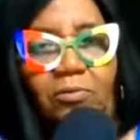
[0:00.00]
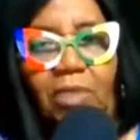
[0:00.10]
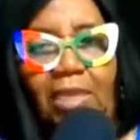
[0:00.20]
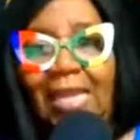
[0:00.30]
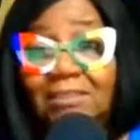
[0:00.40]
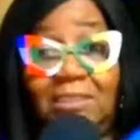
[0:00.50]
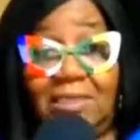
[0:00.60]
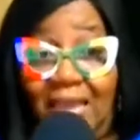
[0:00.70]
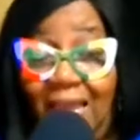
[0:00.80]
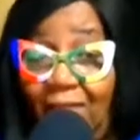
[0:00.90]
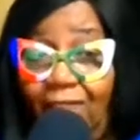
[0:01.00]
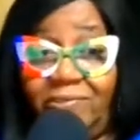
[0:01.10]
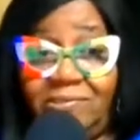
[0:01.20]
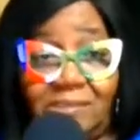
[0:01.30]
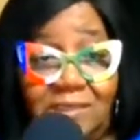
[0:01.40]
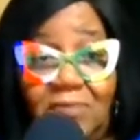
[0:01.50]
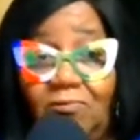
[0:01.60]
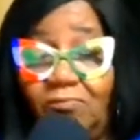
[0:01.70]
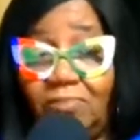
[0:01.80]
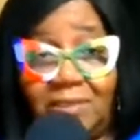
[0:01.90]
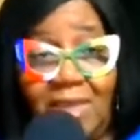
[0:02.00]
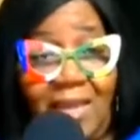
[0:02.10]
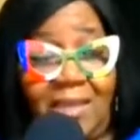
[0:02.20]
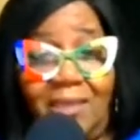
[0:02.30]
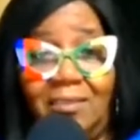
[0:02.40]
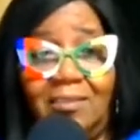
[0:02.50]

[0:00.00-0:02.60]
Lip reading: And that's in every single thing.